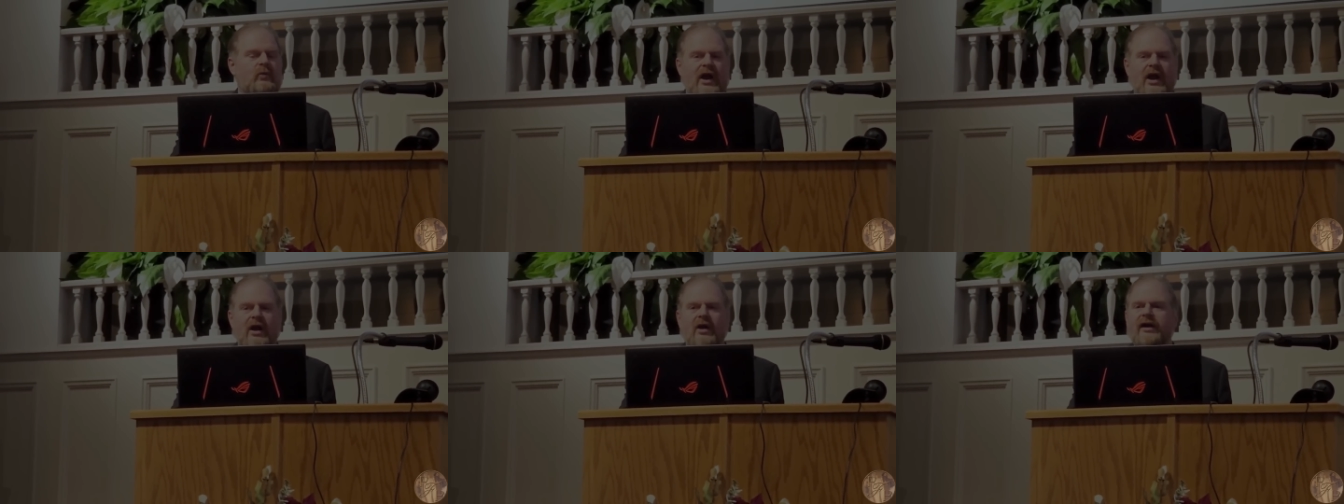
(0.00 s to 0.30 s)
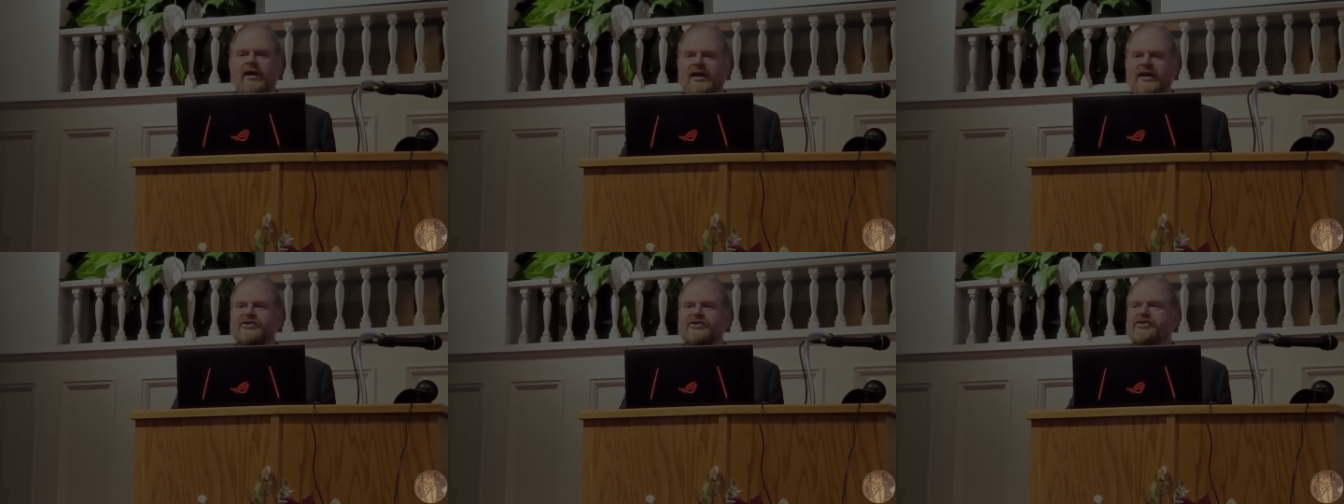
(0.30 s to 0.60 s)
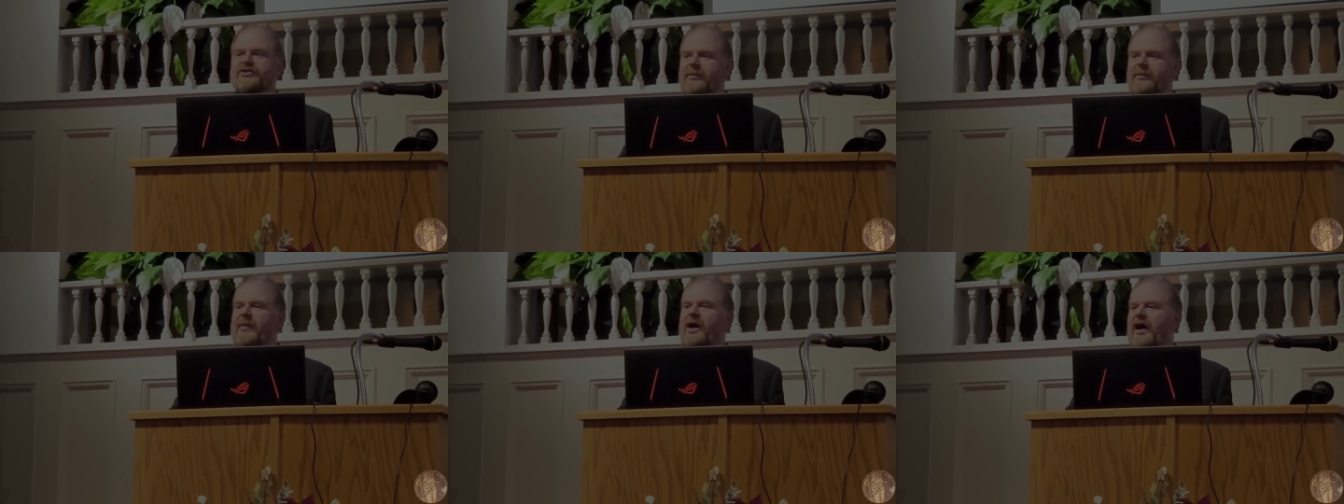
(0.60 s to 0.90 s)
Where
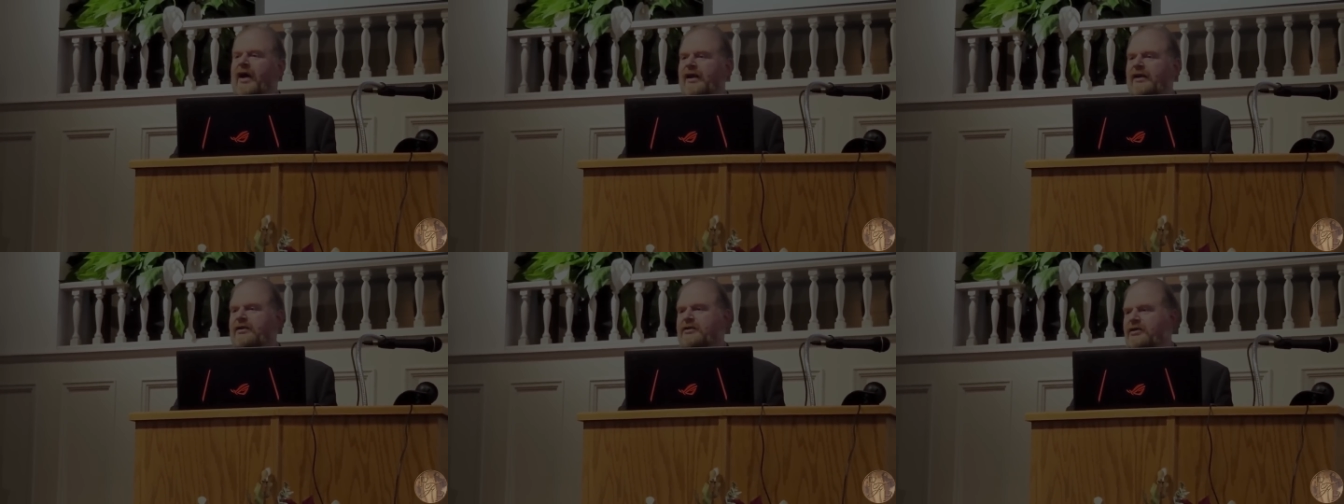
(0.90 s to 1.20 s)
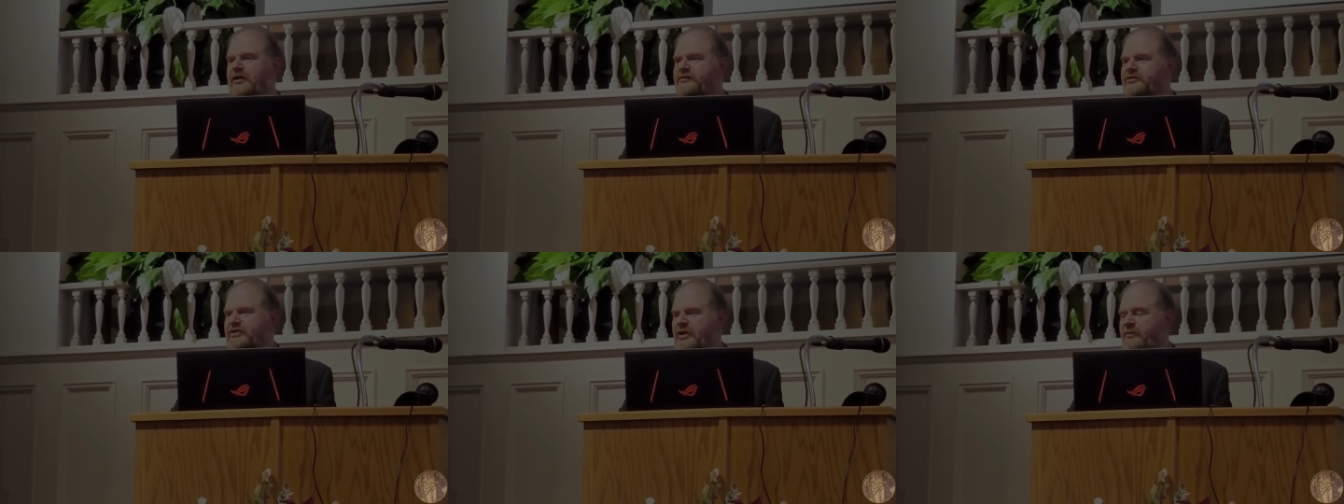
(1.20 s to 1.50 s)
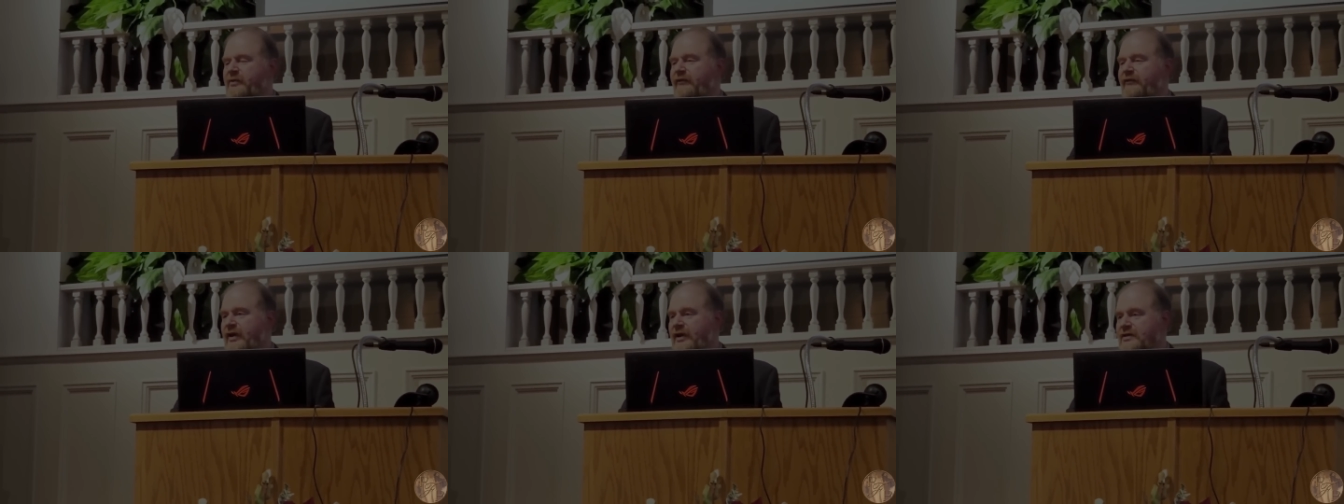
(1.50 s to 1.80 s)
is the mind of
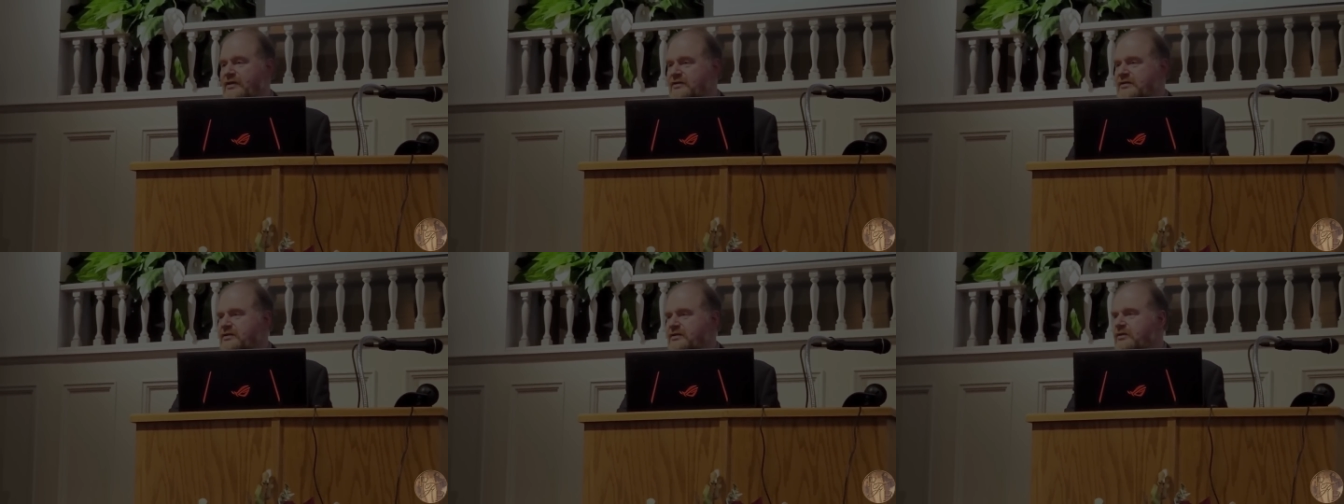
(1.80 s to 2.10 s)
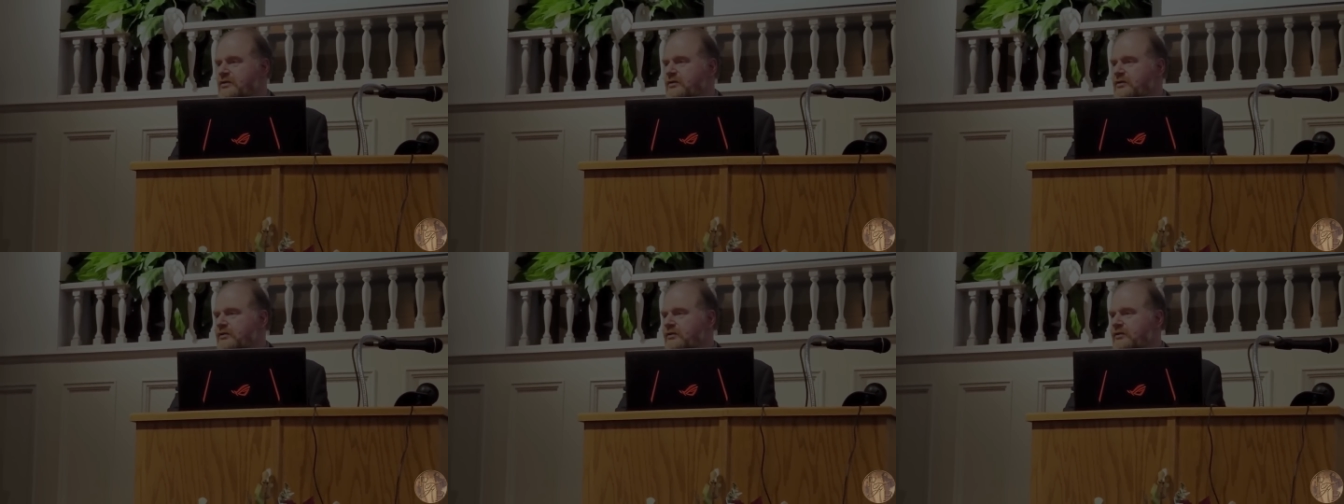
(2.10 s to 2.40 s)
some of us?